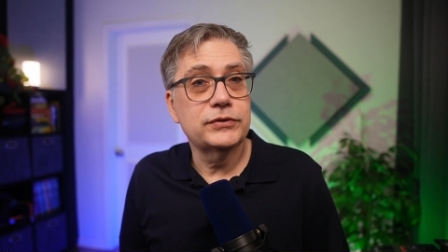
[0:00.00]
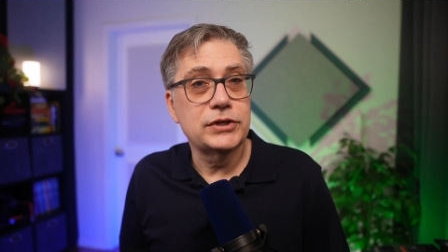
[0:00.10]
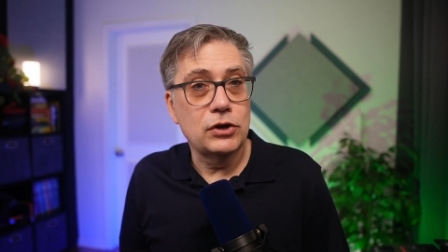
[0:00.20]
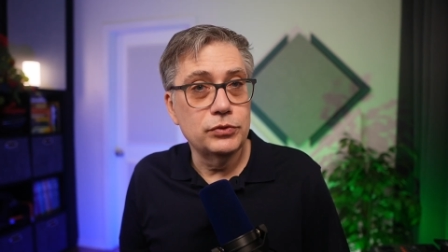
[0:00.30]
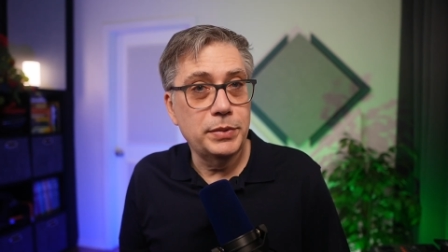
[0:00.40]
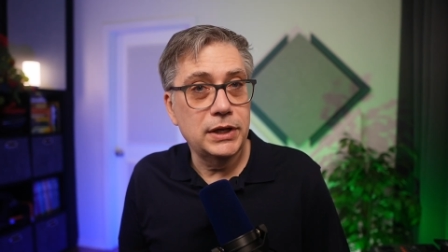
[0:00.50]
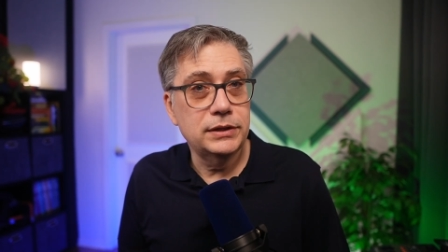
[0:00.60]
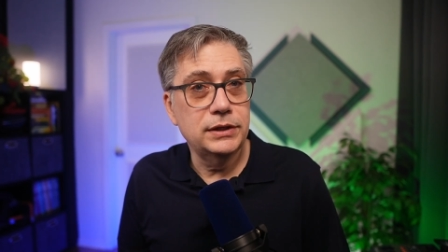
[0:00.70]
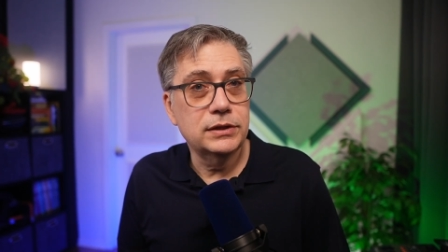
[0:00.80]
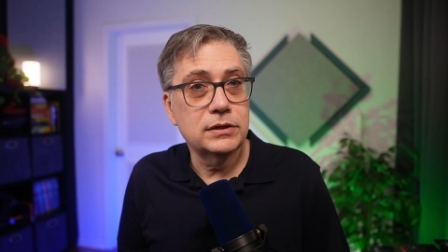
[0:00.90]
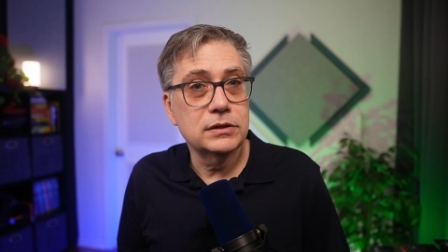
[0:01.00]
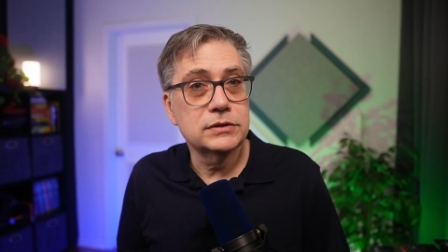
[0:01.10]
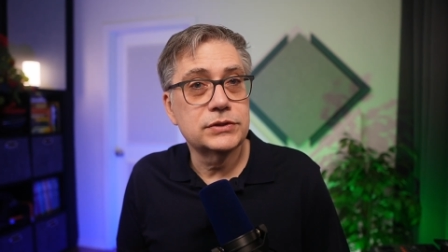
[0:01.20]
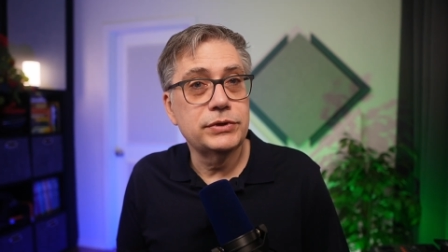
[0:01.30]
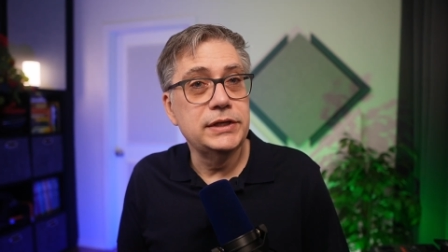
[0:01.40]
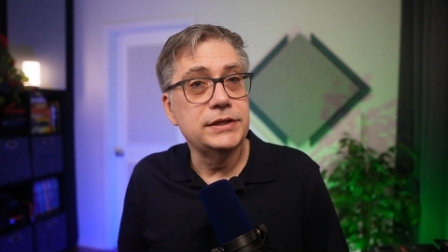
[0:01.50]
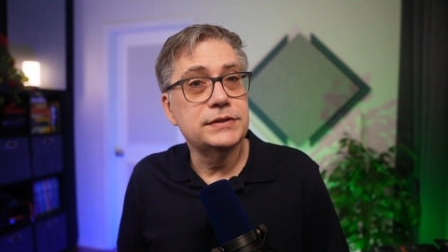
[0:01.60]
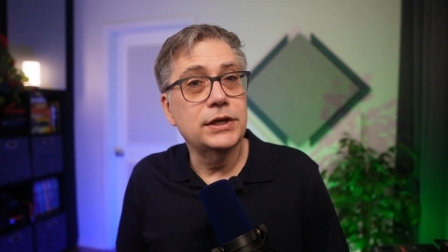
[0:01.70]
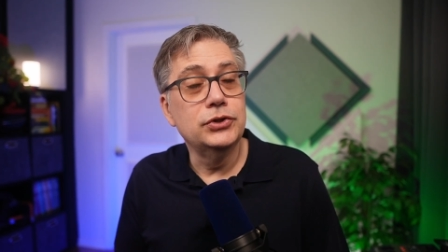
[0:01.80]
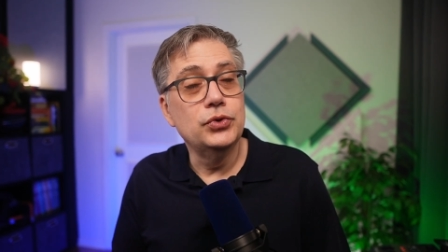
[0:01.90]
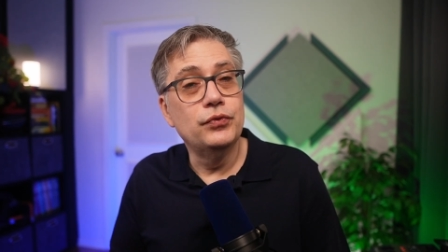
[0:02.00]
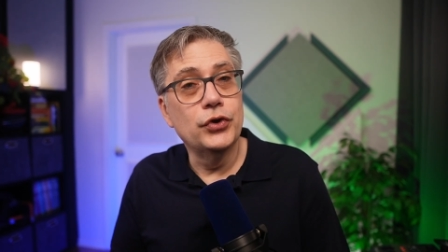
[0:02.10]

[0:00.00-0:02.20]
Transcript: Sound Particles released a new